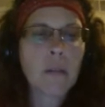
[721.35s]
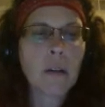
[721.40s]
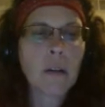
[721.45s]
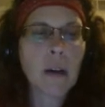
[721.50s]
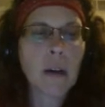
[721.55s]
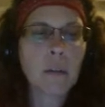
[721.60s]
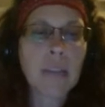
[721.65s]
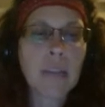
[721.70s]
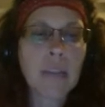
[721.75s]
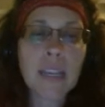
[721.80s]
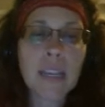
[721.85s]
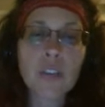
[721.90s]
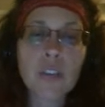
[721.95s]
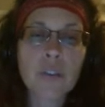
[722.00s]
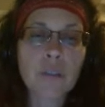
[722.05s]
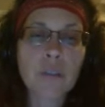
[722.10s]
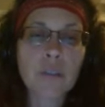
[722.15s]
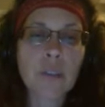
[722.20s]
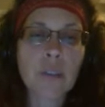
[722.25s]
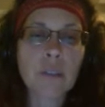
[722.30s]
making
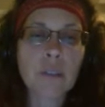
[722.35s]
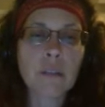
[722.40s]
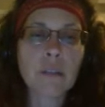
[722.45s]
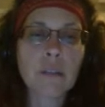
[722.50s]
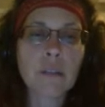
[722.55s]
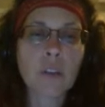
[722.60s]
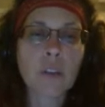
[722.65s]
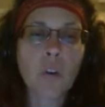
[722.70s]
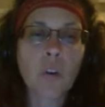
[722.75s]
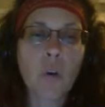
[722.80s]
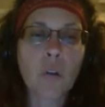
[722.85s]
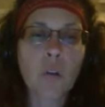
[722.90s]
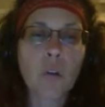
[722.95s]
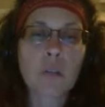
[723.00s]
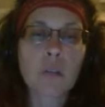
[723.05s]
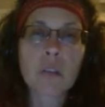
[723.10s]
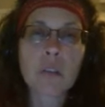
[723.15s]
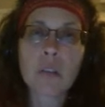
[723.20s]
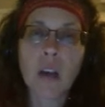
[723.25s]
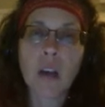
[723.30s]
sure that the
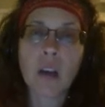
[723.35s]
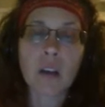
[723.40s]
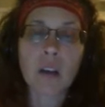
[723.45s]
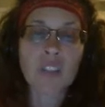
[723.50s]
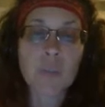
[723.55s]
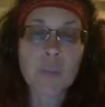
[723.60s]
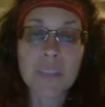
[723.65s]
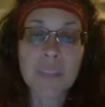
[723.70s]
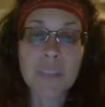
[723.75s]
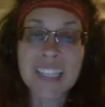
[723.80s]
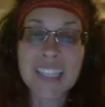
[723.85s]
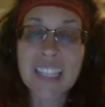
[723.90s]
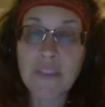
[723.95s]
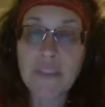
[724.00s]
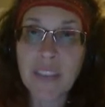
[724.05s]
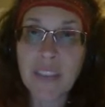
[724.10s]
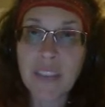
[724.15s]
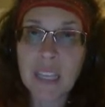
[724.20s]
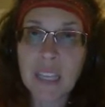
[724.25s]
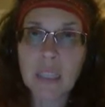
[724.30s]
goals are
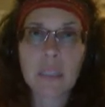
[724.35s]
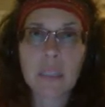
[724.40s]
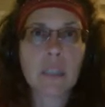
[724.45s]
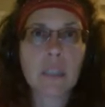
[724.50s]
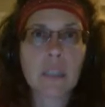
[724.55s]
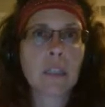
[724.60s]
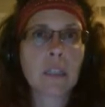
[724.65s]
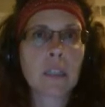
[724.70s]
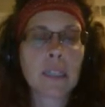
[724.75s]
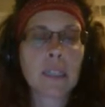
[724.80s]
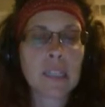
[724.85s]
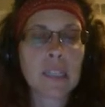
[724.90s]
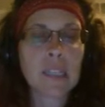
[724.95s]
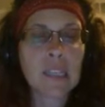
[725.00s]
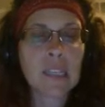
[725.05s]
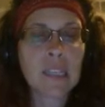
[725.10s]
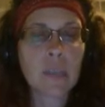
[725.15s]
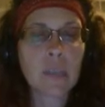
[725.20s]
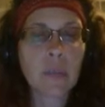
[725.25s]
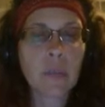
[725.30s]
specific,
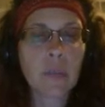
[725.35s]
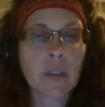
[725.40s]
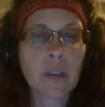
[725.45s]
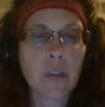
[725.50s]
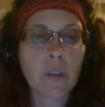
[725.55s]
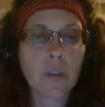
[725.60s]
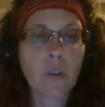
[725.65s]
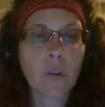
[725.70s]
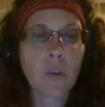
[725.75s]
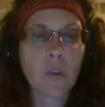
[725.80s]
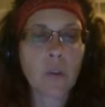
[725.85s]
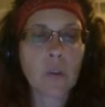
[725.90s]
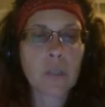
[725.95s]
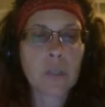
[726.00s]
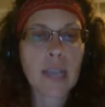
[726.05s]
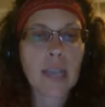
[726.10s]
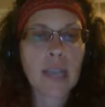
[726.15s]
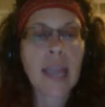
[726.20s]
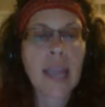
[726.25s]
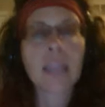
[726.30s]
consistent with other
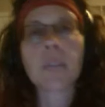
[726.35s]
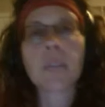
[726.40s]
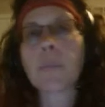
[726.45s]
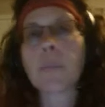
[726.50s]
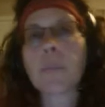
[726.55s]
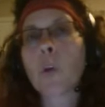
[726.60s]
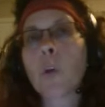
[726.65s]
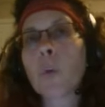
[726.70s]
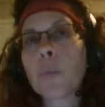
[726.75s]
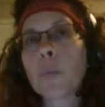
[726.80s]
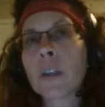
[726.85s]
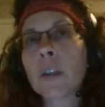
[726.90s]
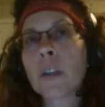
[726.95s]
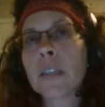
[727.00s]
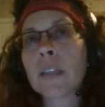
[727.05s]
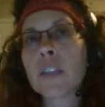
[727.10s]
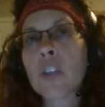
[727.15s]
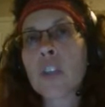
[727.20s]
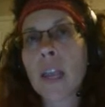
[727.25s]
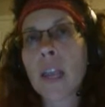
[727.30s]
goals, and
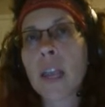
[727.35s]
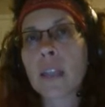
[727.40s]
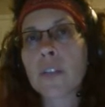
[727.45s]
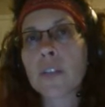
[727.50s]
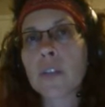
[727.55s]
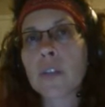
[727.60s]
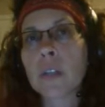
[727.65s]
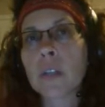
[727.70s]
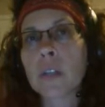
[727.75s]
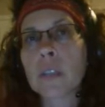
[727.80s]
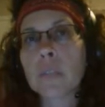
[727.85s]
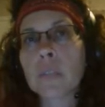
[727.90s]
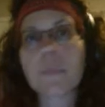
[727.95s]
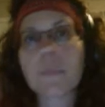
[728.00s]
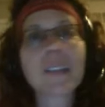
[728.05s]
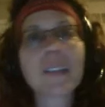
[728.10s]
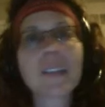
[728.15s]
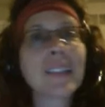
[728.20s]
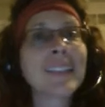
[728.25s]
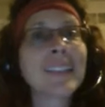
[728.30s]
appropriately challenging,
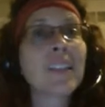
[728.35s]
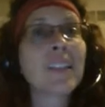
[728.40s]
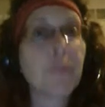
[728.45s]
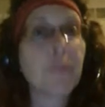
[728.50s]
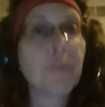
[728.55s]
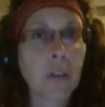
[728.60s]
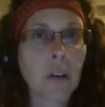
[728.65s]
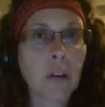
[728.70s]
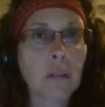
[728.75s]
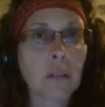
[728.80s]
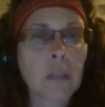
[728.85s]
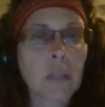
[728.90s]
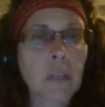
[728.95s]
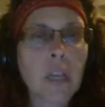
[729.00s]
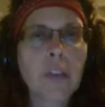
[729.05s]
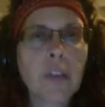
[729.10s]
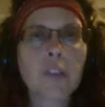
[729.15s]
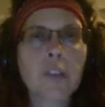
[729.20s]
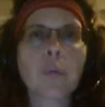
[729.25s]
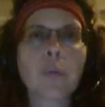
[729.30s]
typically difficult.
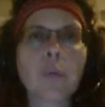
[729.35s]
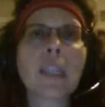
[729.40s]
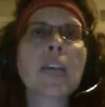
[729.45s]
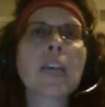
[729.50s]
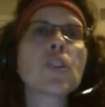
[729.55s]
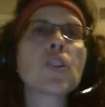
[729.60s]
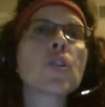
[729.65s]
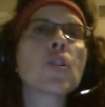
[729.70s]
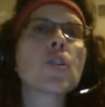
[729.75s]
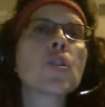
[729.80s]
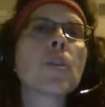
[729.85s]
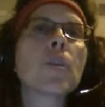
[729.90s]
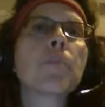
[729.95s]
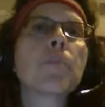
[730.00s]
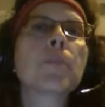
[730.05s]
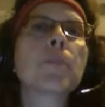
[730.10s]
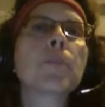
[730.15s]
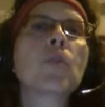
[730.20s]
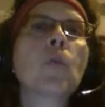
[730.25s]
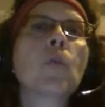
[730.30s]
The relationship
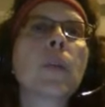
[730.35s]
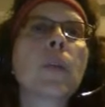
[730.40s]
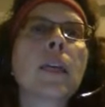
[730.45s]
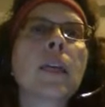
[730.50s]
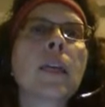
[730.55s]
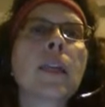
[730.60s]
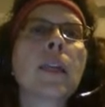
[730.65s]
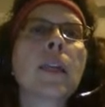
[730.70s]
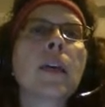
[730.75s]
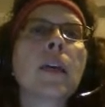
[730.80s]
between